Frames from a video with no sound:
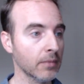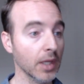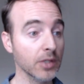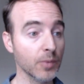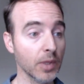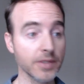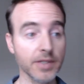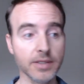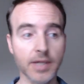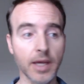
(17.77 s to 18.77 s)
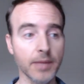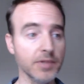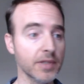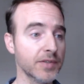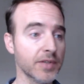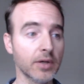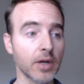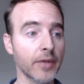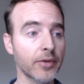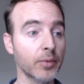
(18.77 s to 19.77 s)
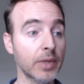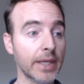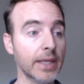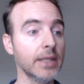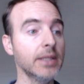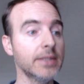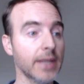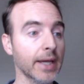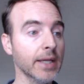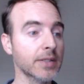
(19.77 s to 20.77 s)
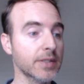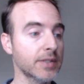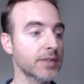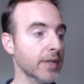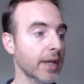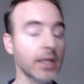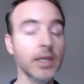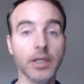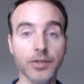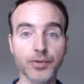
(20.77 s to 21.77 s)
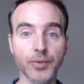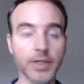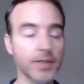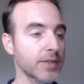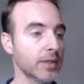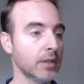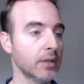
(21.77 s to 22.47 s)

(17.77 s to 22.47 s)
as well as at times consider other related texts and histories,